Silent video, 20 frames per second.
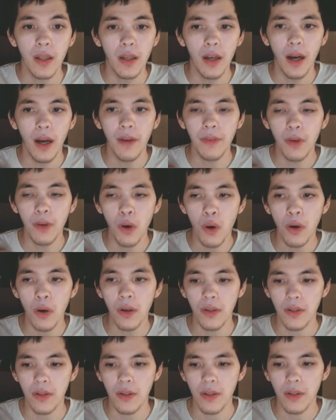Of
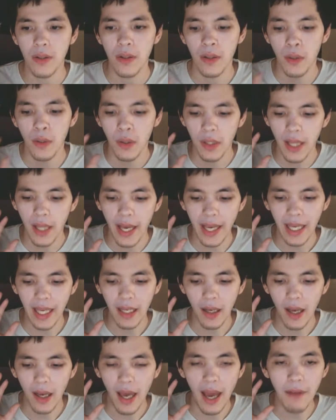course,
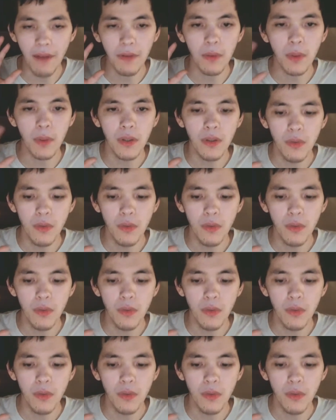like, everyone